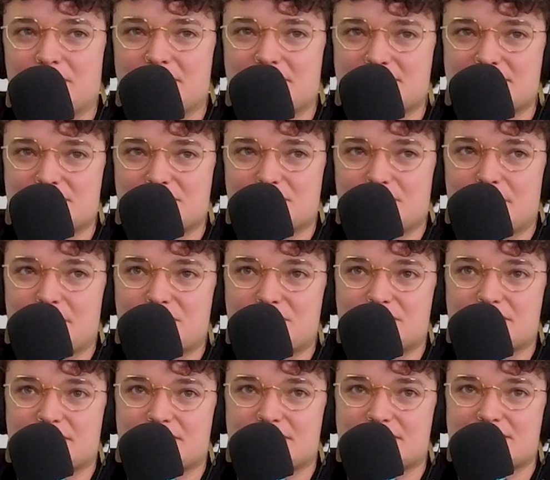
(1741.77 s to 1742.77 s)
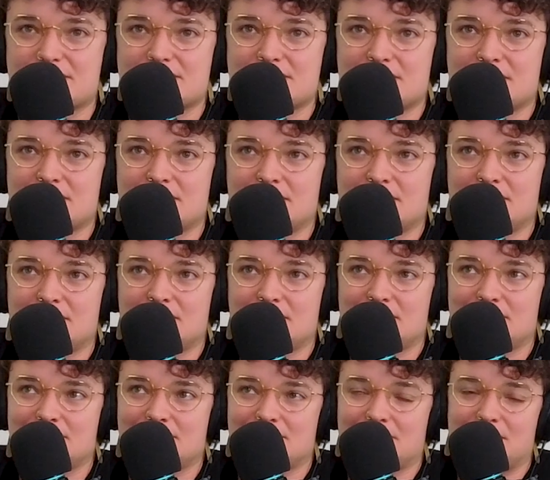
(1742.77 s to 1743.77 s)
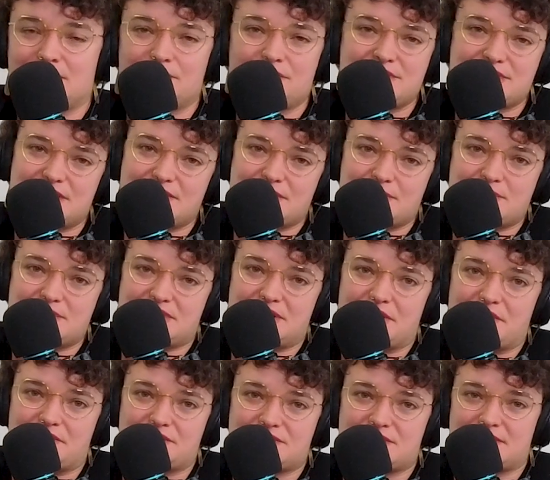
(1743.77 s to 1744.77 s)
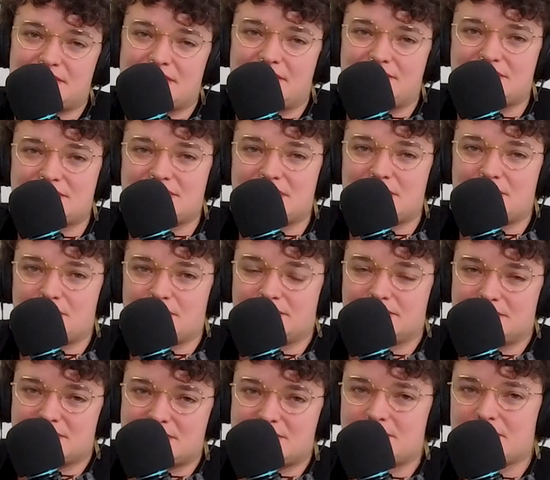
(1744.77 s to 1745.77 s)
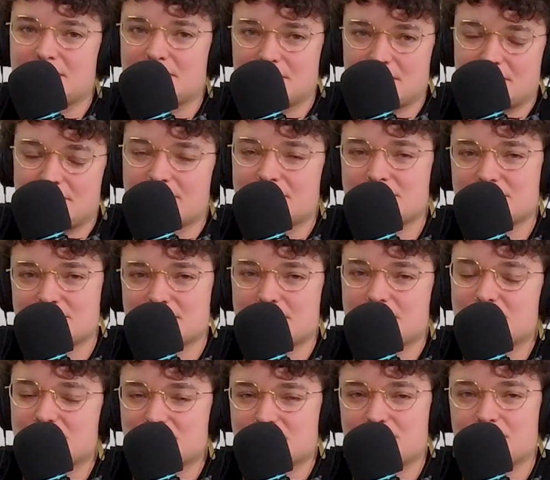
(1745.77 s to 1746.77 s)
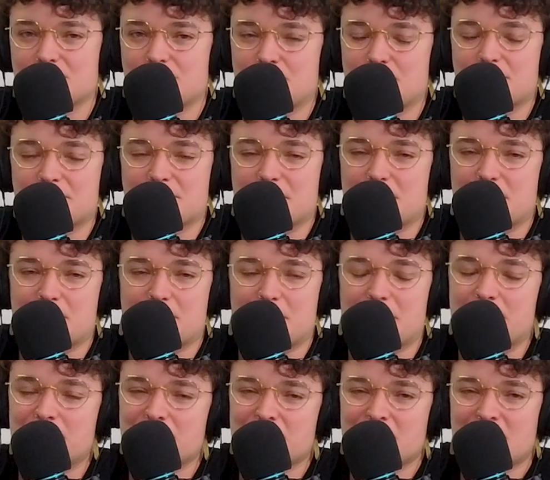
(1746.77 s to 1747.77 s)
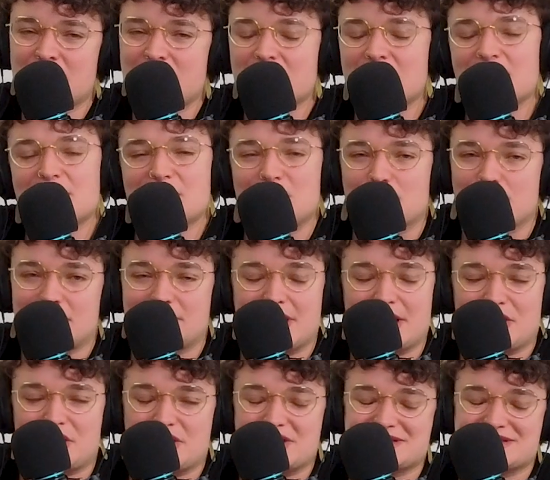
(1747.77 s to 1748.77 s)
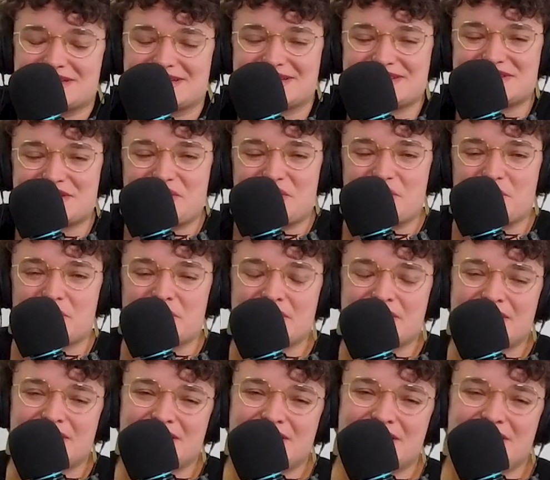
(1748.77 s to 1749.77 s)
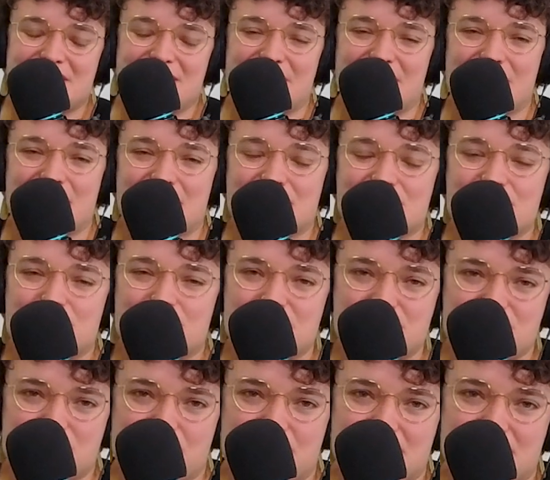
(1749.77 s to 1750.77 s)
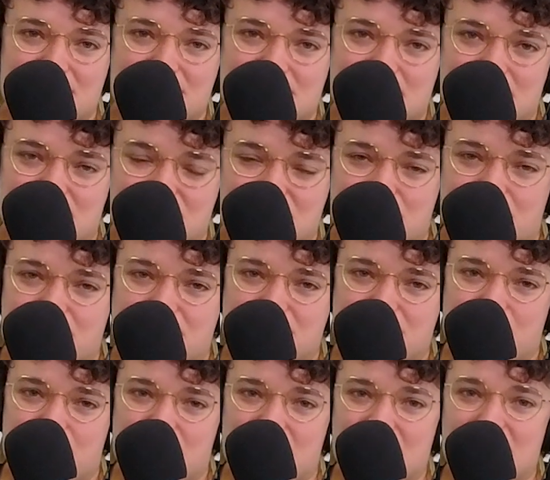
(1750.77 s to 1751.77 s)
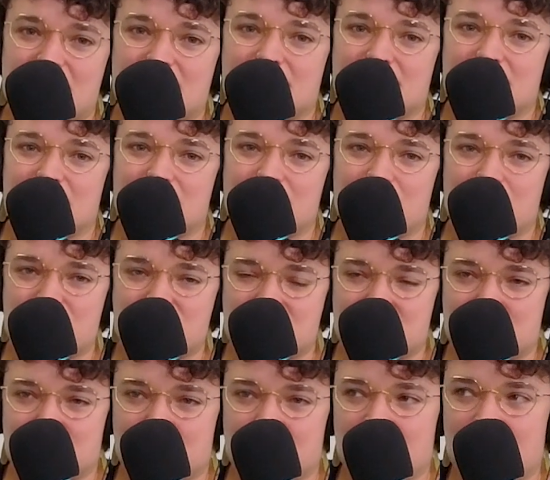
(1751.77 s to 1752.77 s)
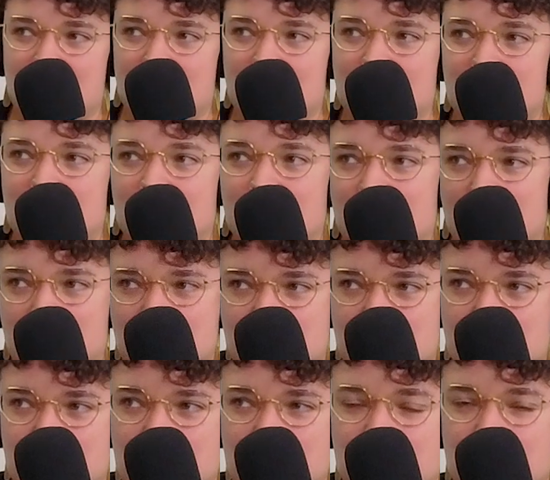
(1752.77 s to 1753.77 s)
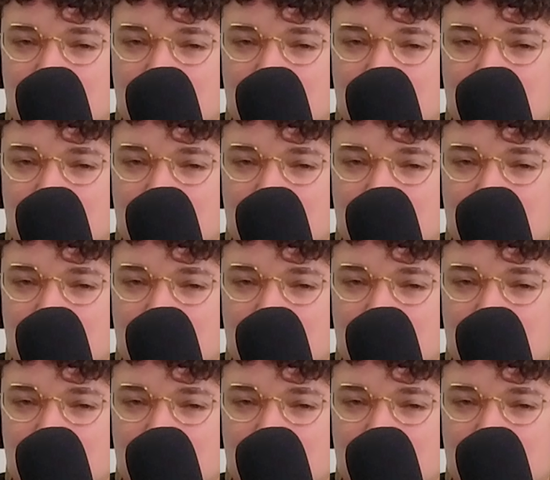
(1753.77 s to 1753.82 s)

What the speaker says: these situations can only save themselves, and they have to take what is being given to them to equip them. But anyway, digressing. So in December 2020, unfortunately, we had an unhoused person